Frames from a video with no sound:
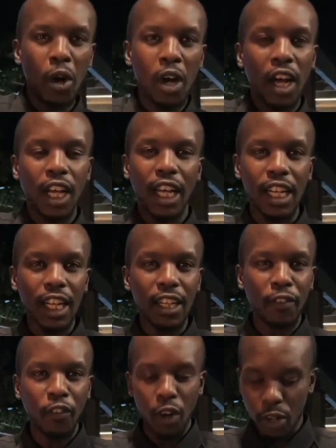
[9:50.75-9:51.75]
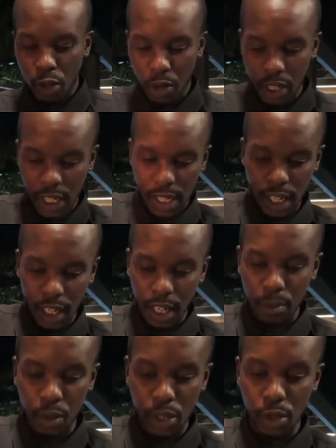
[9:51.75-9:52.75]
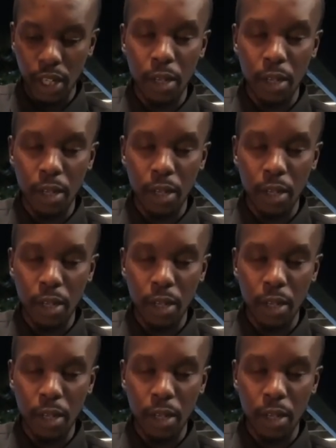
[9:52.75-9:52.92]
Can I follow you on Instagram? What's your name?